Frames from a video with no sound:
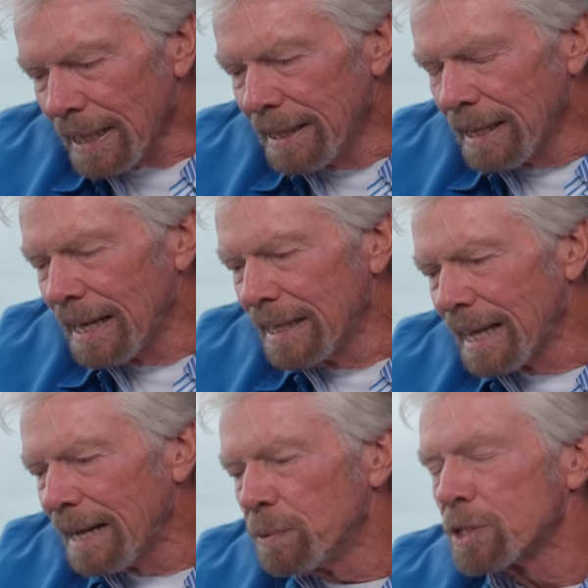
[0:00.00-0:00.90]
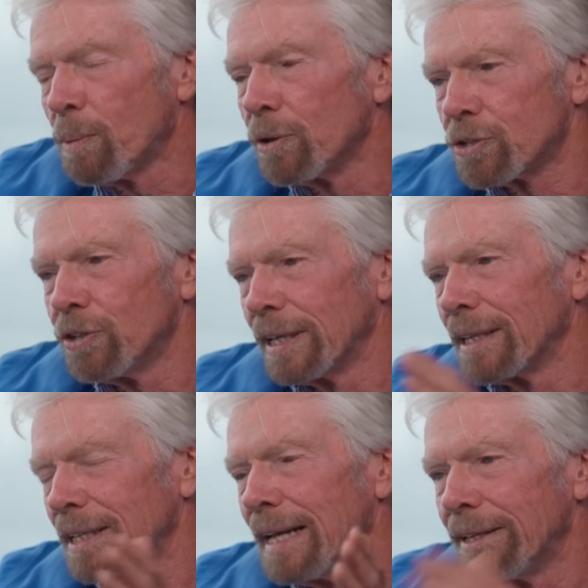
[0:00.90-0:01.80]
they were
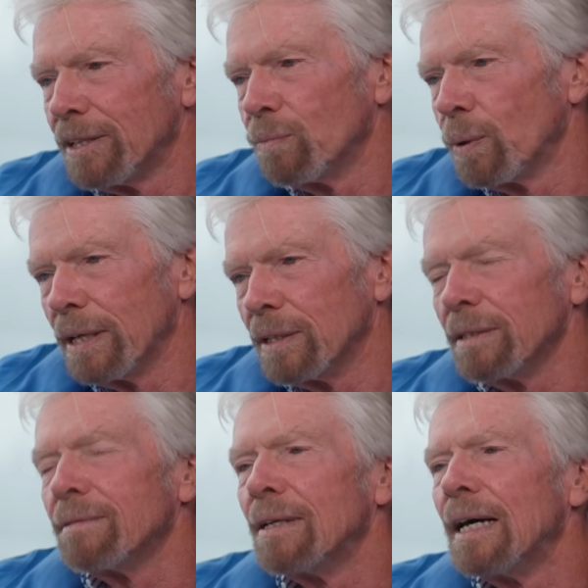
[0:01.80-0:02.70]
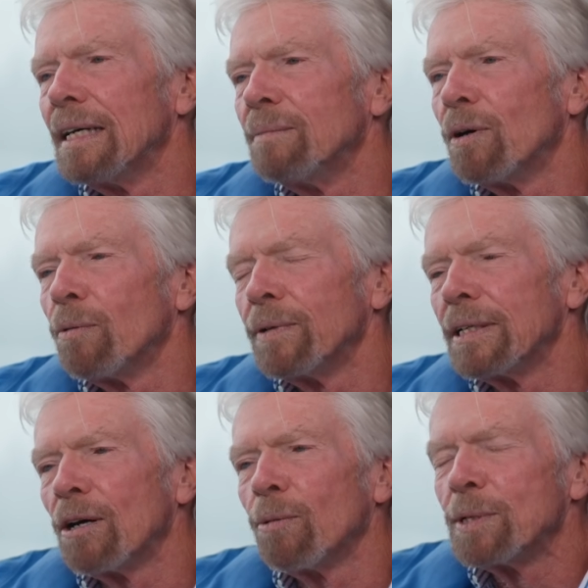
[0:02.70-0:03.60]
sponsoring the London Wheel um,
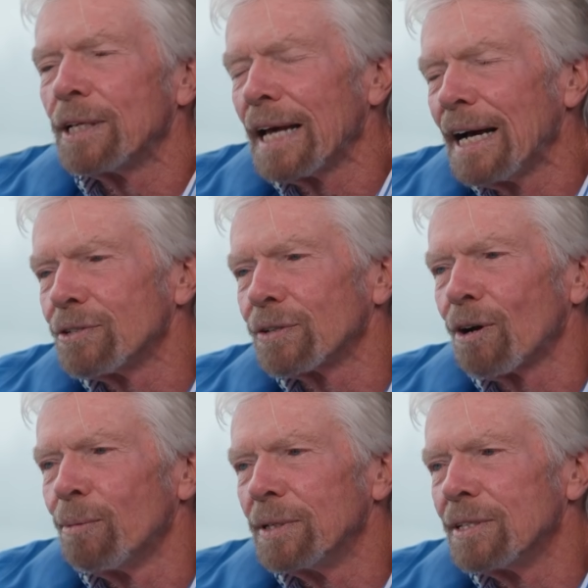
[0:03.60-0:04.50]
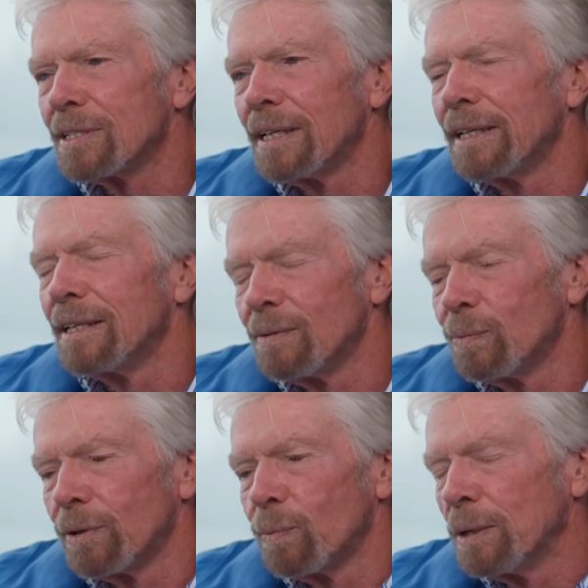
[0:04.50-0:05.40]
opposite the House of Commons, and
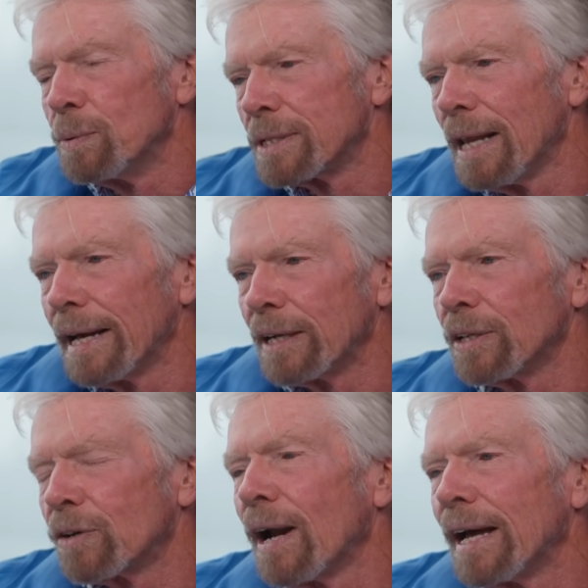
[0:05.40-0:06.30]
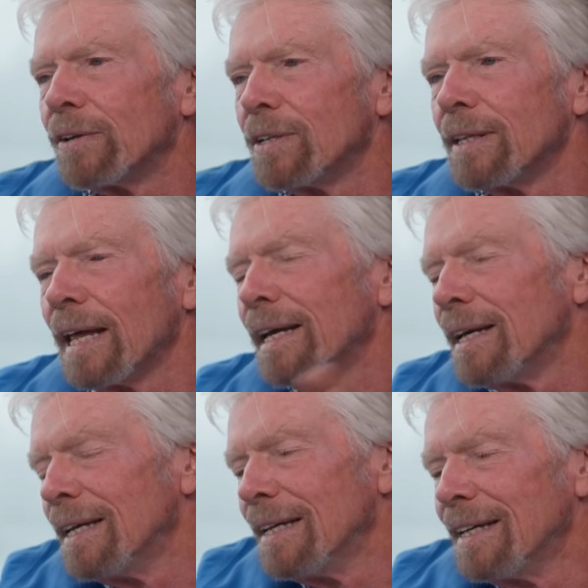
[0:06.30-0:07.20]
the wheel was lying on the ground, and they
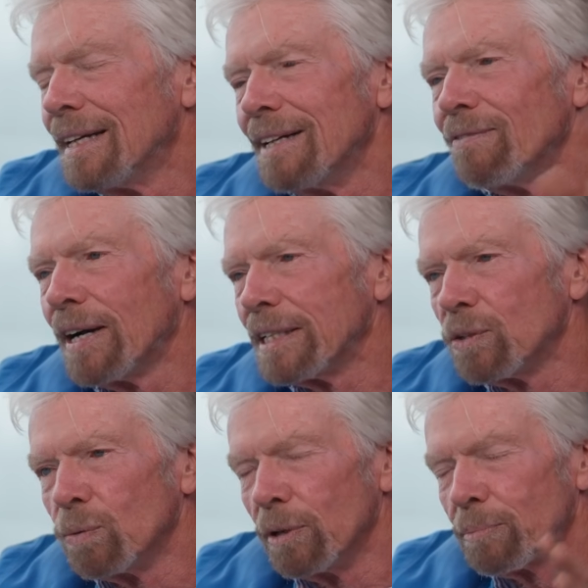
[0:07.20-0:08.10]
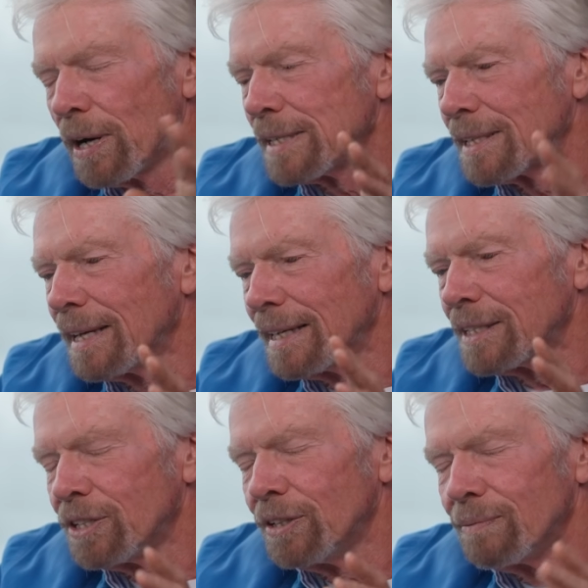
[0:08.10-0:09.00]
invited all the press there
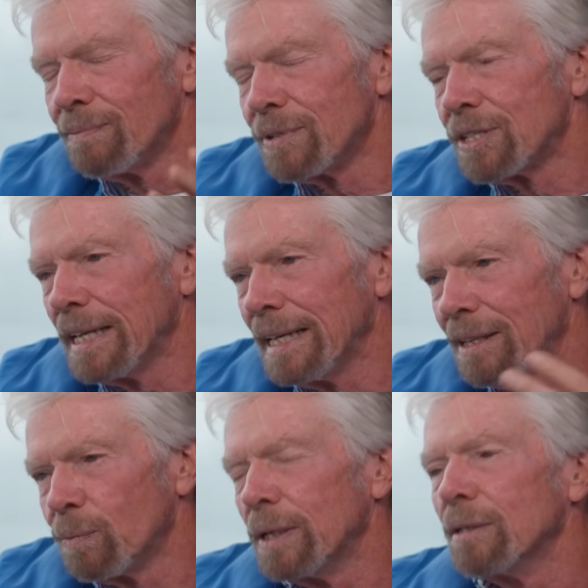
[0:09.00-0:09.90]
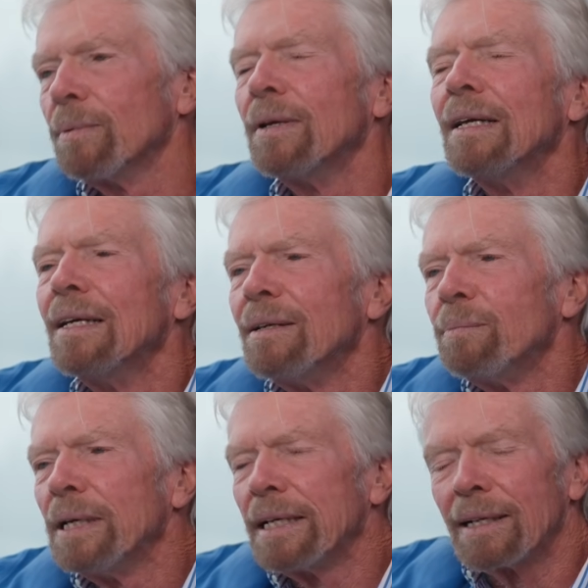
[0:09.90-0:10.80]
to see the wheel
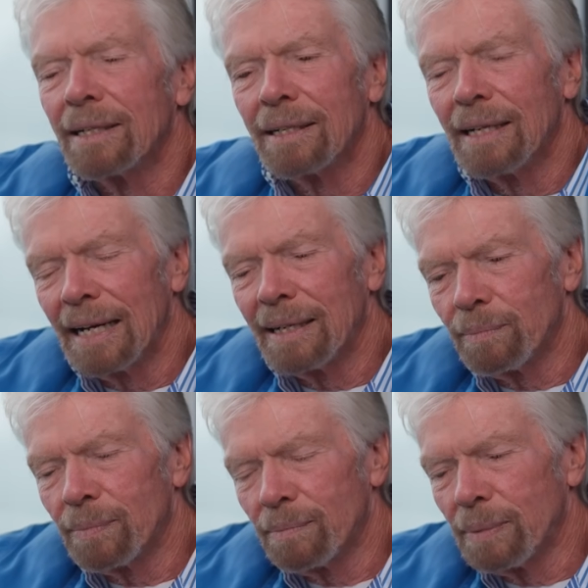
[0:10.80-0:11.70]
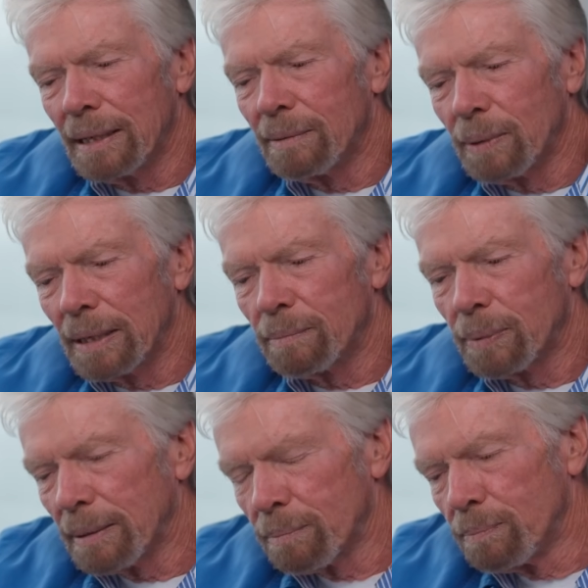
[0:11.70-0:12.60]
being um, being, being,
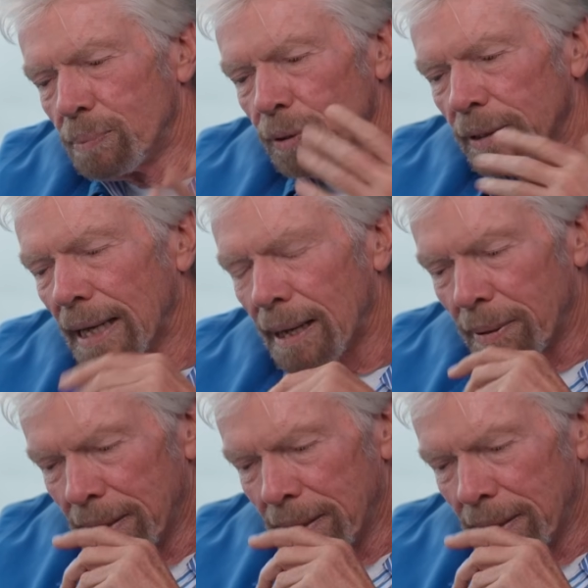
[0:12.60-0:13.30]
being pulled up.